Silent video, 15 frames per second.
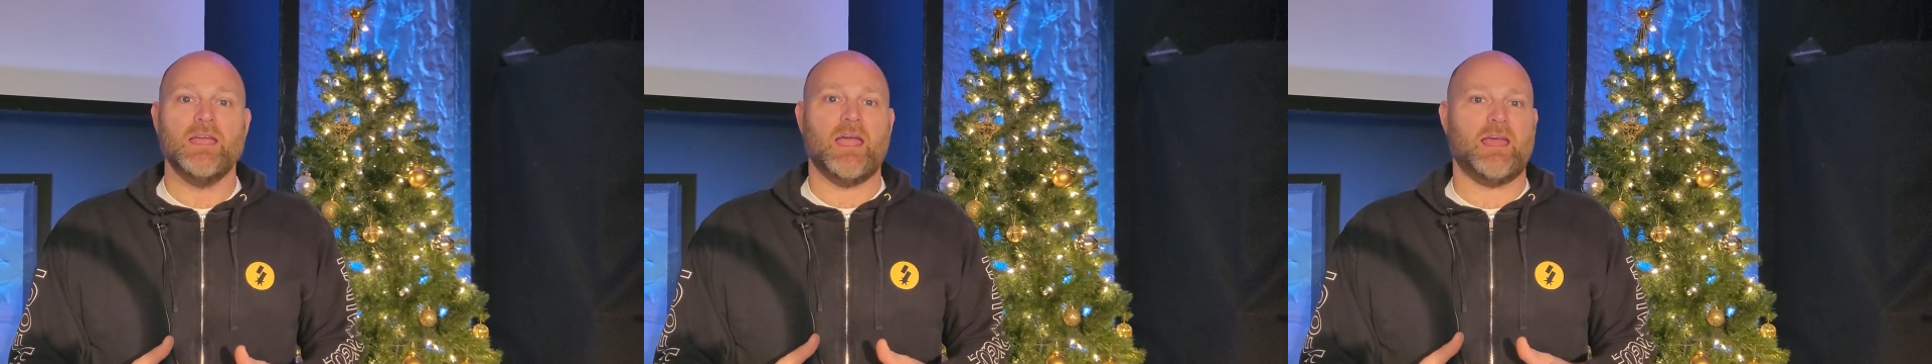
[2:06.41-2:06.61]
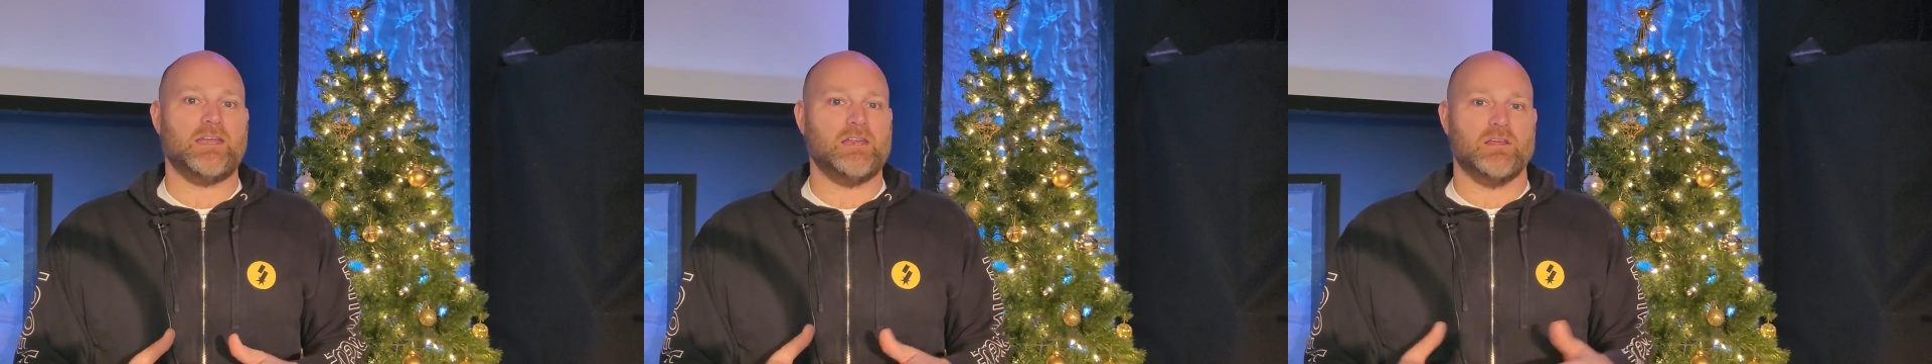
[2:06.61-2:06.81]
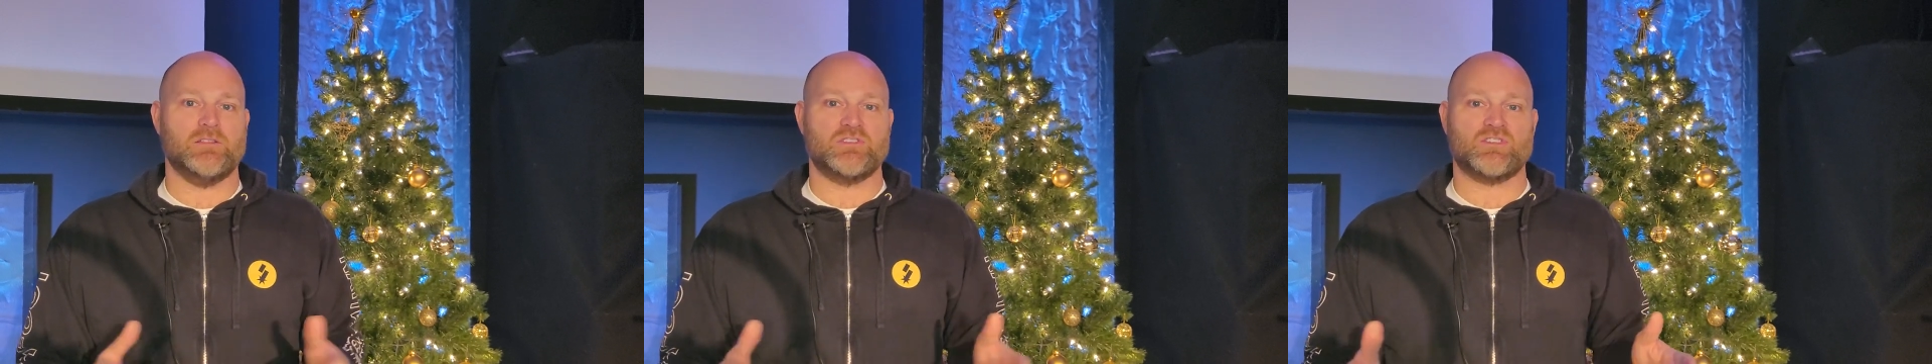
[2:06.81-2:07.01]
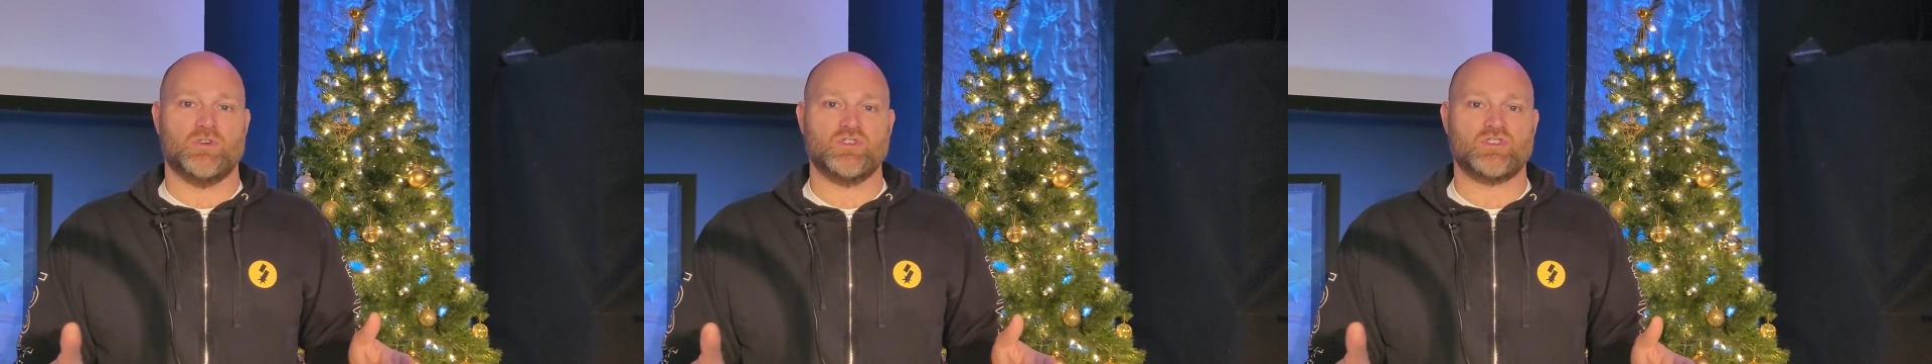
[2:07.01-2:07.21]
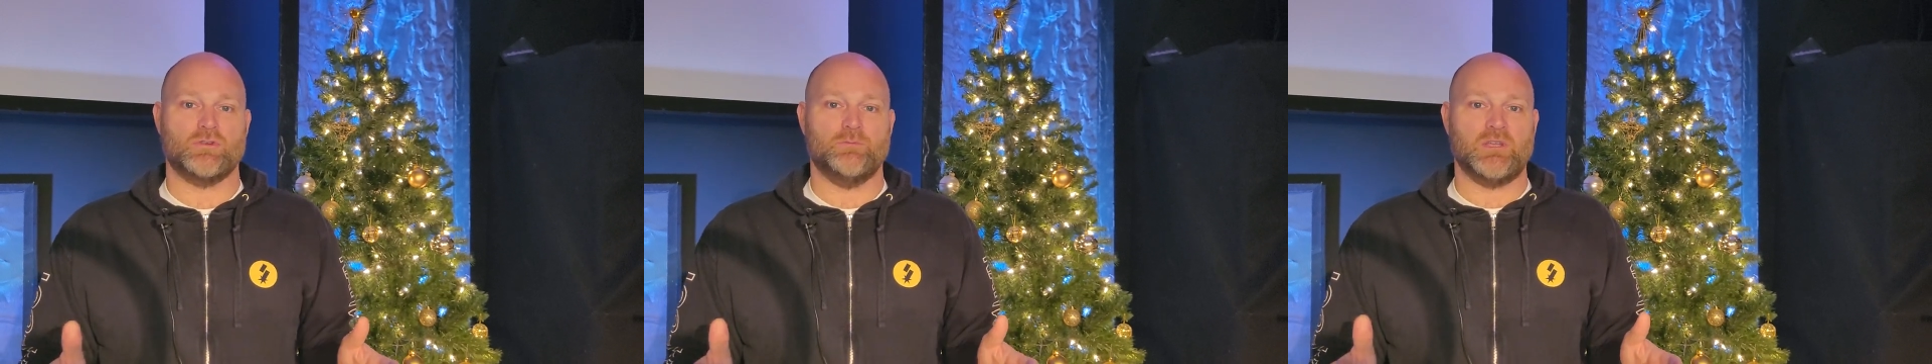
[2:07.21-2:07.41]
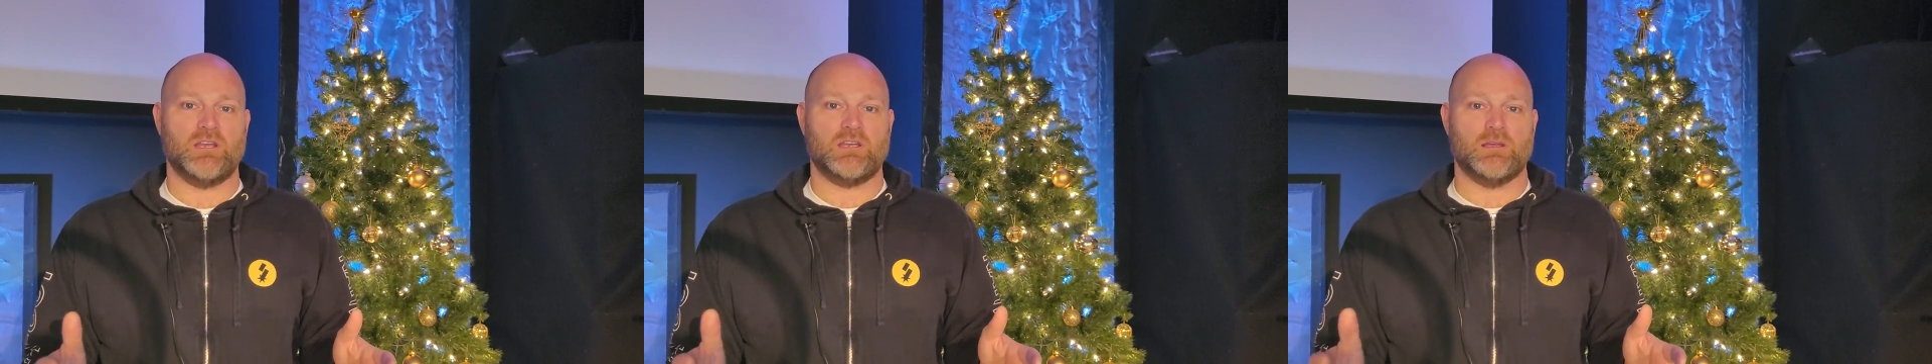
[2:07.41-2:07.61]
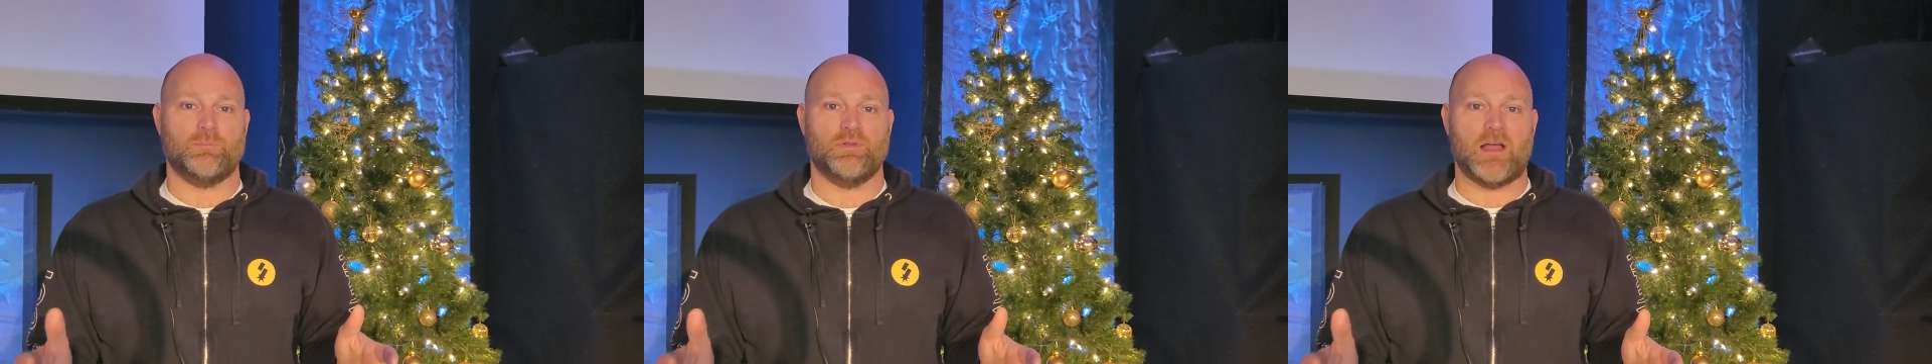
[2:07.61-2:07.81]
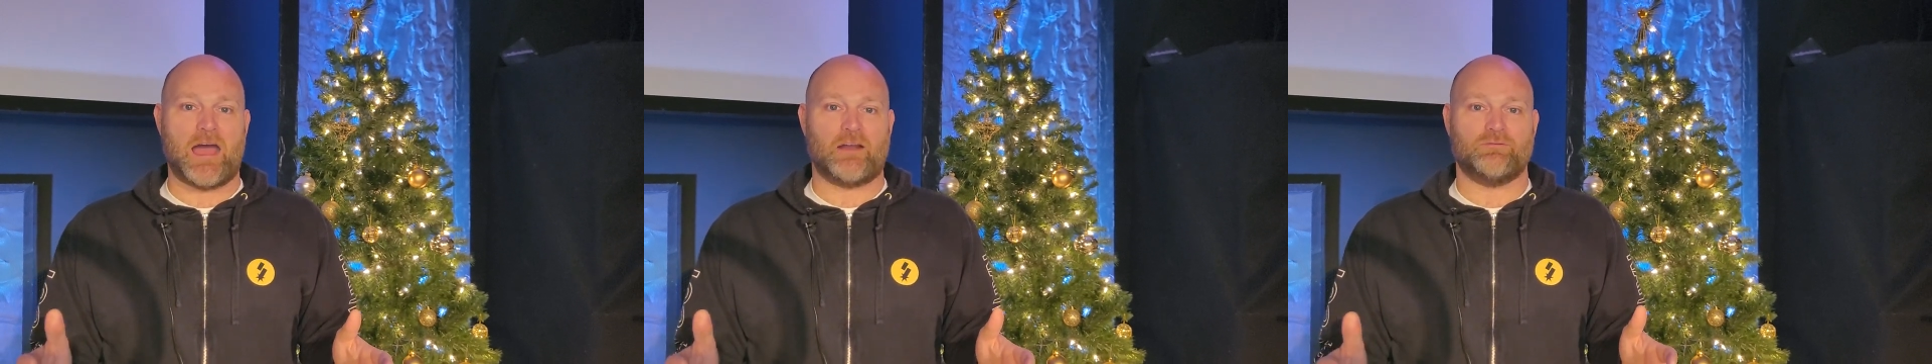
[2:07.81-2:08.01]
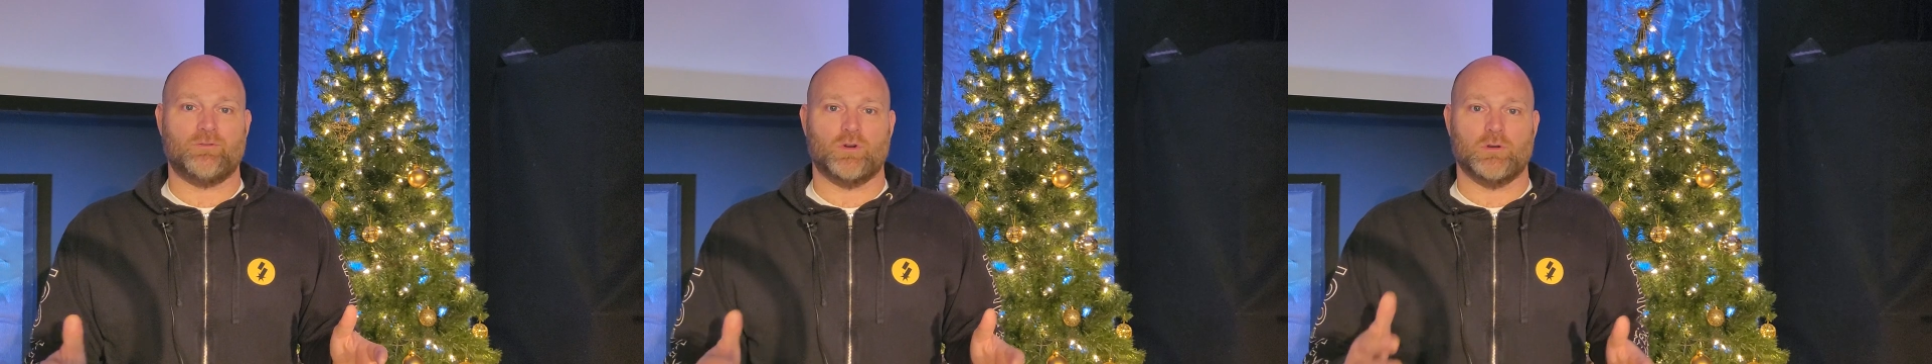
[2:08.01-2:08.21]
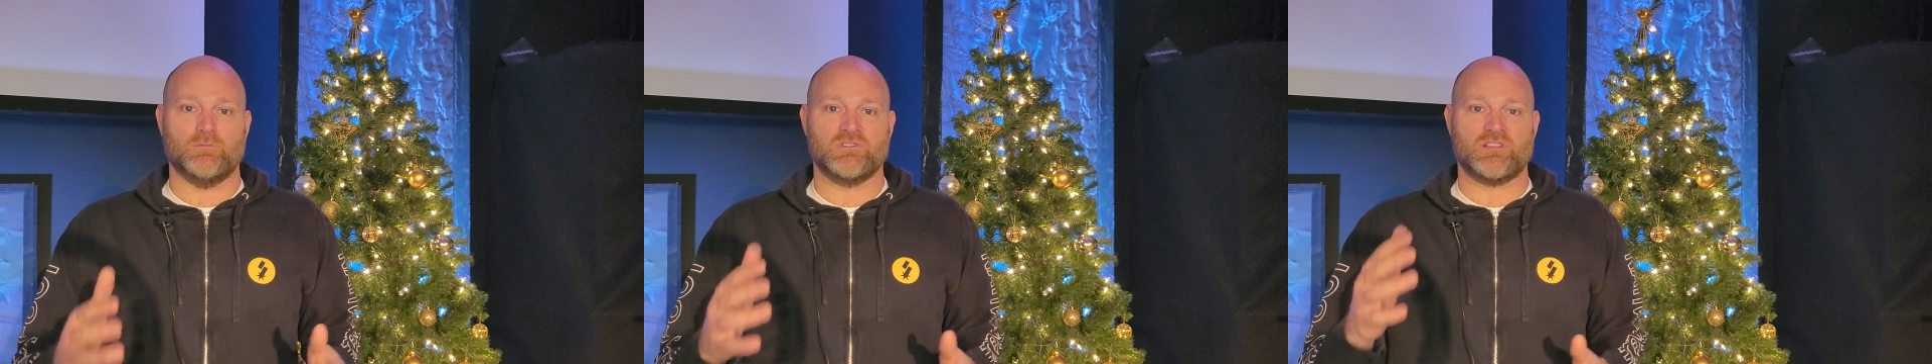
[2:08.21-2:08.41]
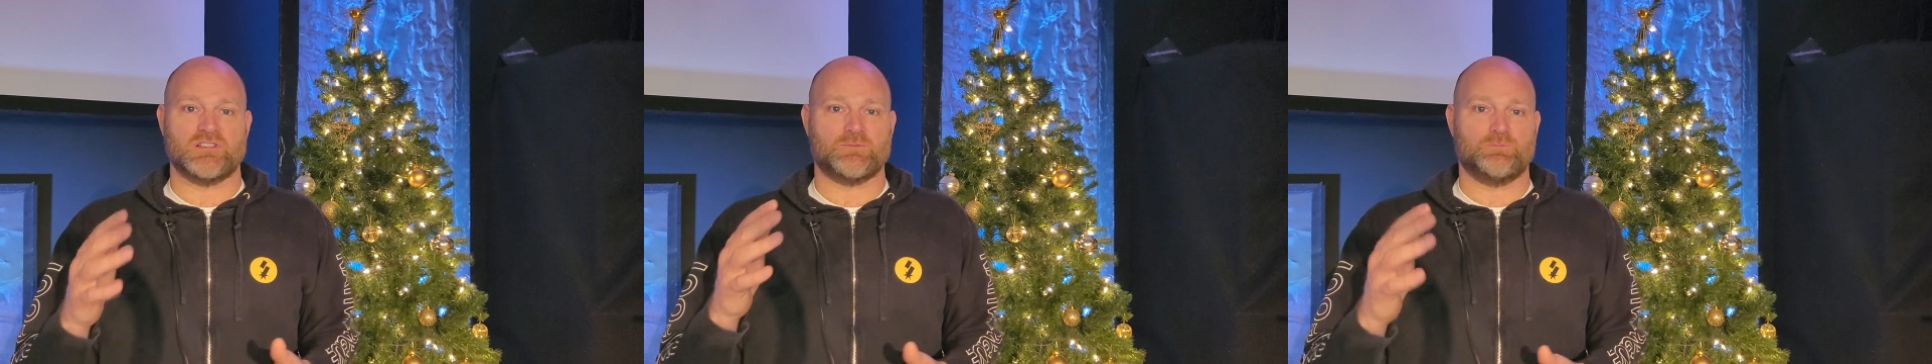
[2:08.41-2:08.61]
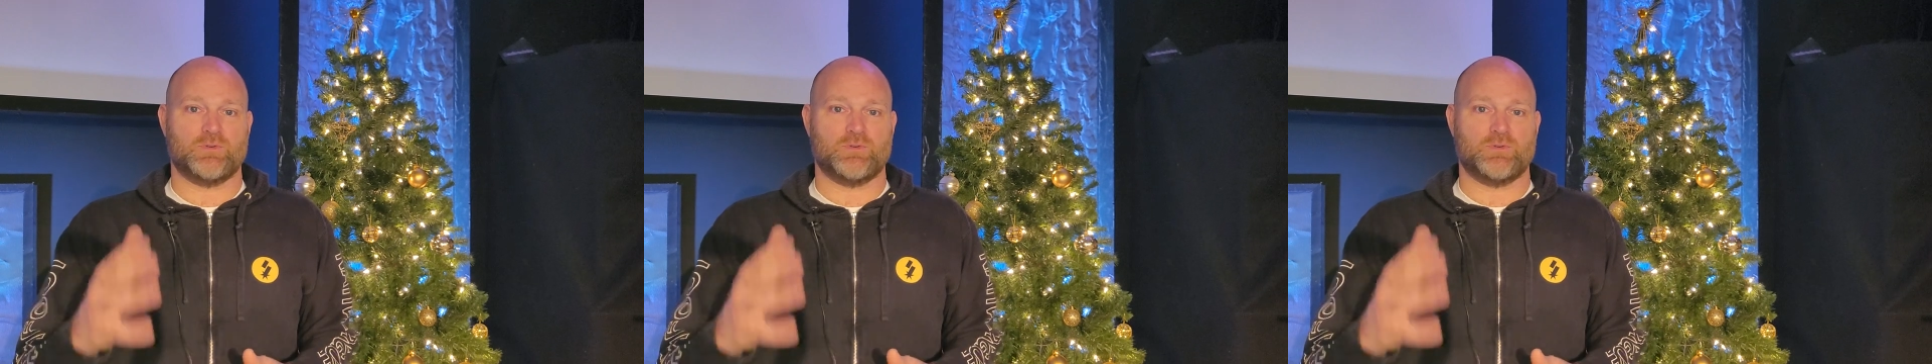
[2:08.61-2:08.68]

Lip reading: any of the social media platforms,